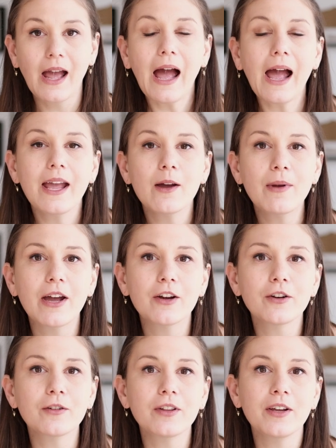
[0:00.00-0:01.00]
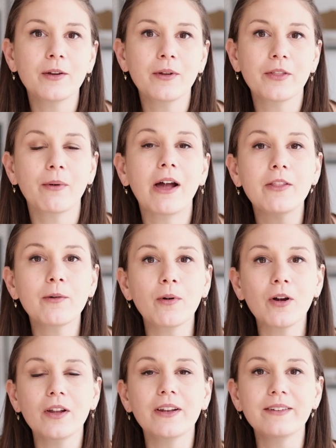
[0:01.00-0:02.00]
Hi, I'm Erin O'Leary with Around the
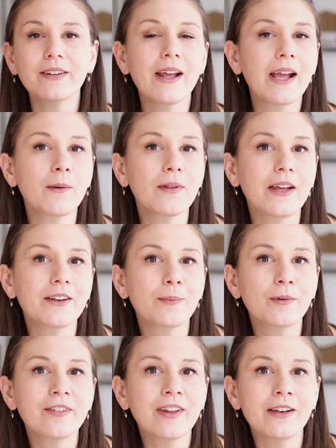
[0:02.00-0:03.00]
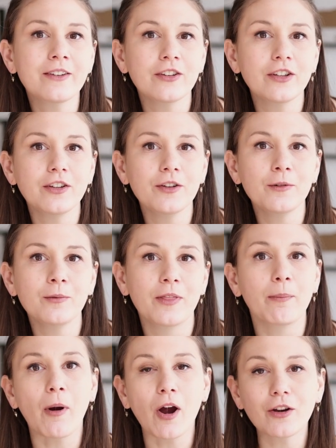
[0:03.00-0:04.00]
World, and today I would like to present you
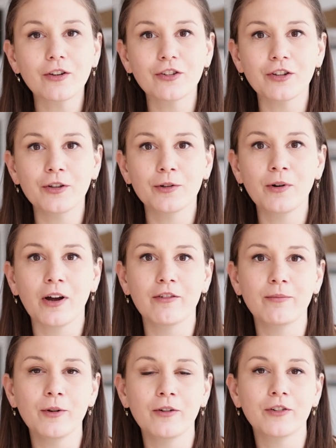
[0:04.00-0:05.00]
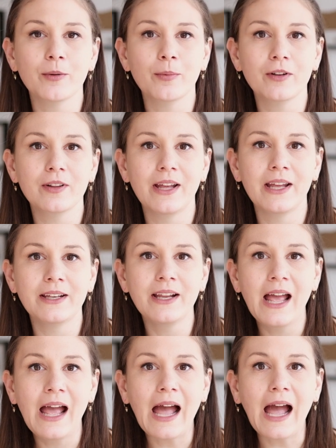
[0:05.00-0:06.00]
with part two of Move to Berlin,
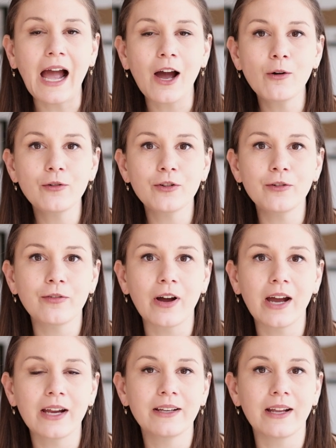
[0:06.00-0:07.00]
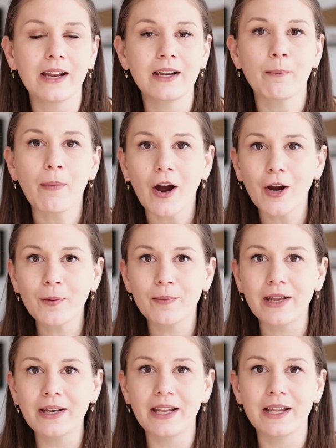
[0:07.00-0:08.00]
how to find an
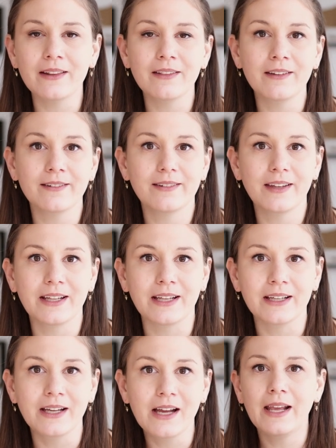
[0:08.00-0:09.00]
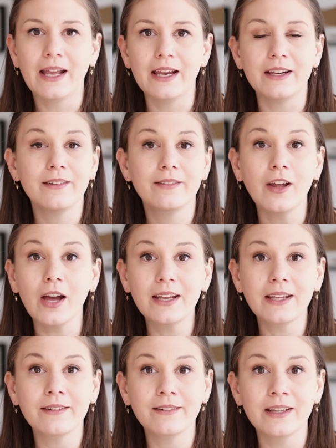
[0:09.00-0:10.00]
apartment in the city. It is not
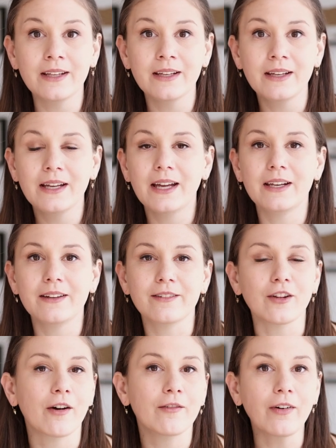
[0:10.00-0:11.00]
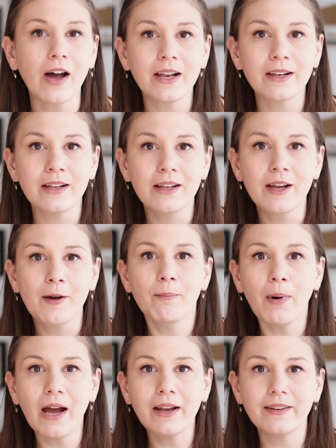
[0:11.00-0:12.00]
easy, it is not fun,
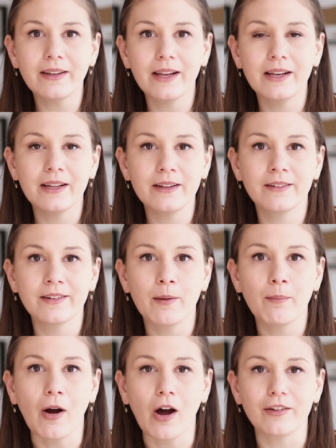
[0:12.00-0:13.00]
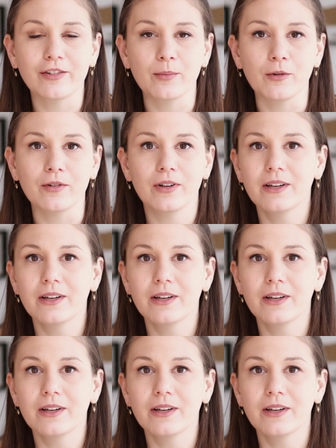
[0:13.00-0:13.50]
but it is possible.